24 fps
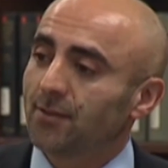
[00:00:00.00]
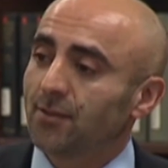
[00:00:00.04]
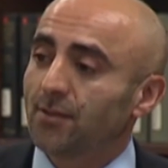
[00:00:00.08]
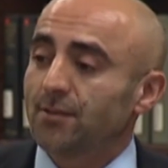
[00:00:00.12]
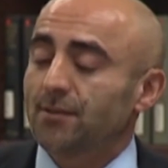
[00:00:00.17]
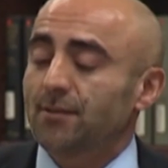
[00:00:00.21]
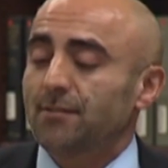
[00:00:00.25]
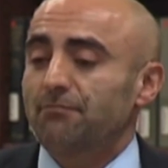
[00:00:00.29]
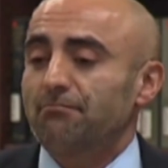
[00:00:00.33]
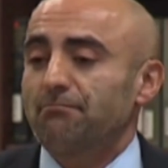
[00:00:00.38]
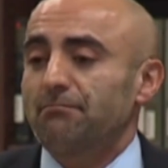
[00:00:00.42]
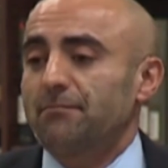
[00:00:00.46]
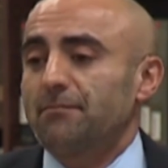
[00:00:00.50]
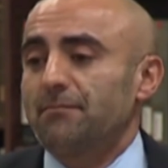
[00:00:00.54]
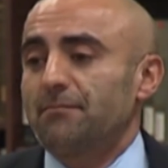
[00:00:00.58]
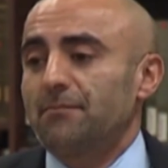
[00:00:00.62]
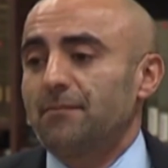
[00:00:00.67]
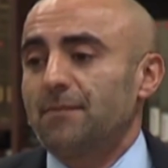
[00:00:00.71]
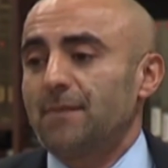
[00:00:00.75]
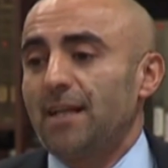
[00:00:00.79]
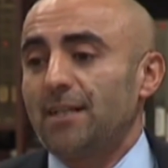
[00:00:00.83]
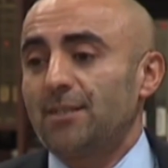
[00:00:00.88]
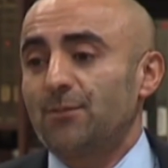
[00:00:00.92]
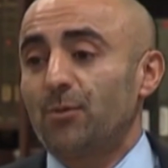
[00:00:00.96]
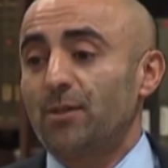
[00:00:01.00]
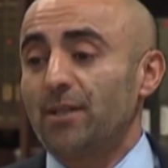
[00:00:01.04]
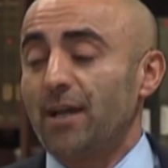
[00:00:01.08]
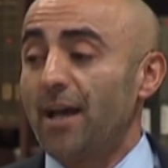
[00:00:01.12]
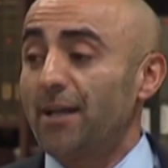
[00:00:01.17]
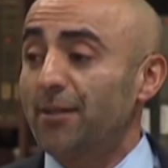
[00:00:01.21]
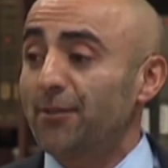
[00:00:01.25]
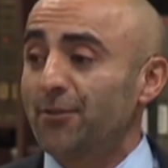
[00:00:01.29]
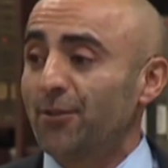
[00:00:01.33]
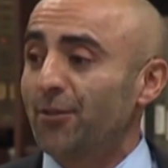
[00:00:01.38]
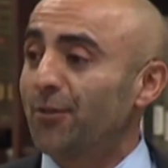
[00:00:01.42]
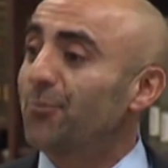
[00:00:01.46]
Because that's what
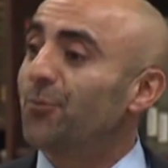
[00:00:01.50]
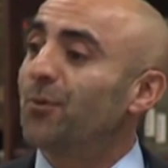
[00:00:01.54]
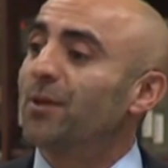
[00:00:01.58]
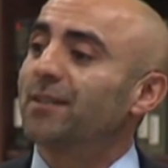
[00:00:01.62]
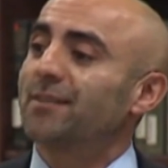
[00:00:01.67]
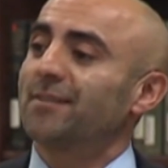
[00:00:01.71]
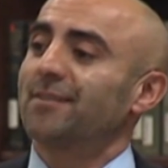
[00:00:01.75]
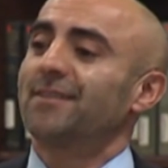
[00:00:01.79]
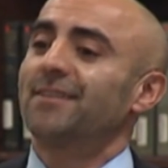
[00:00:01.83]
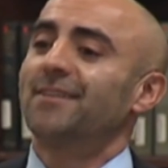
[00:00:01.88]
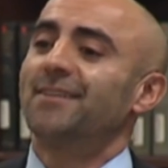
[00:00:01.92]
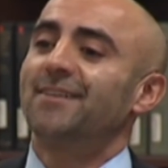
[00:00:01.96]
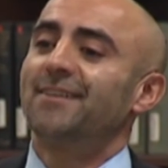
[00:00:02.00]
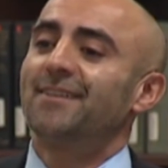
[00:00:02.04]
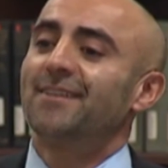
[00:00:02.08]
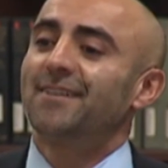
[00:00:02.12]
Atatürk was.